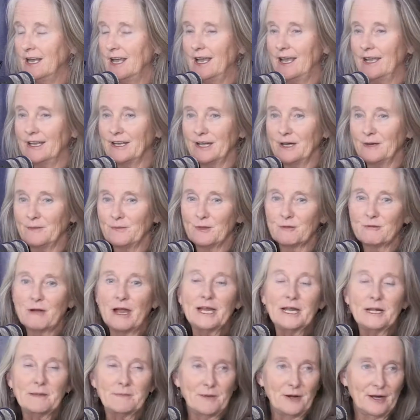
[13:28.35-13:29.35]
And um, the
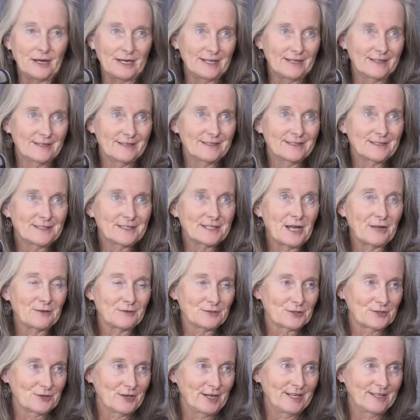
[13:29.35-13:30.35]
write up on it
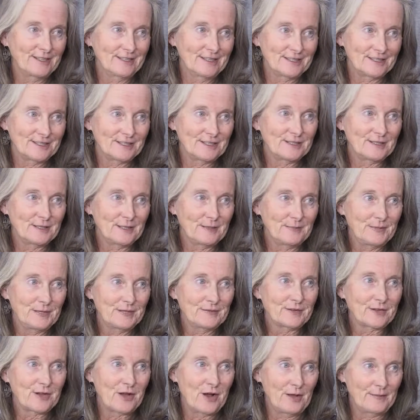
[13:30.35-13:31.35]
sounds great. It's yeah. a, a, bit
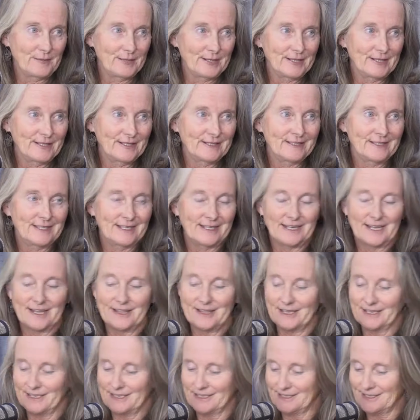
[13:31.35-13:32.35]
of a comedy, yeah. and I
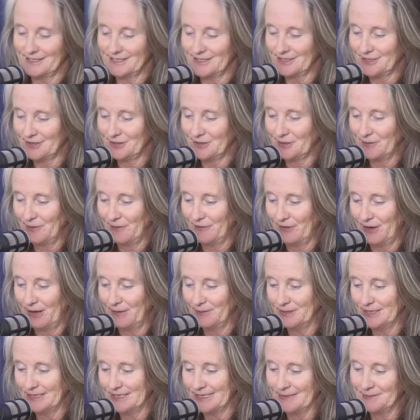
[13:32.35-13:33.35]
think it's going to be
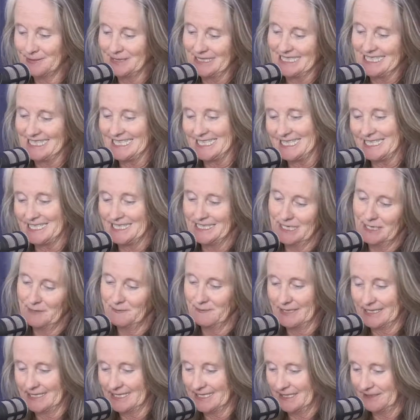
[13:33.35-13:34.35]
fabulous. I'm going to sneak
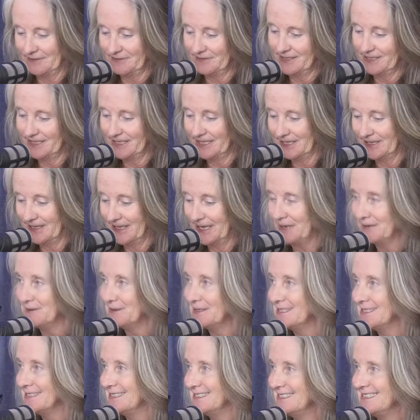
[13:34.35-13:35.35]
myself in on that
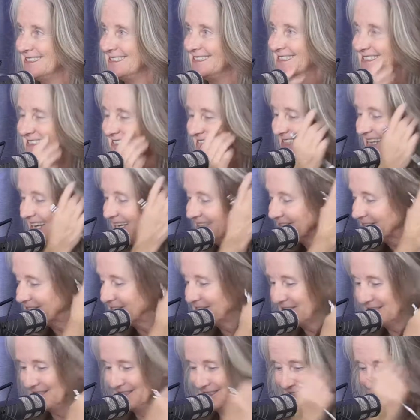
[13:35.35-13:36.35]
one. Yes. Very
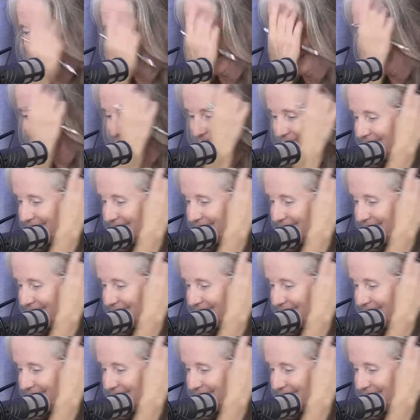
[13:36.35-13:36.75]
cool. Yes, By yes.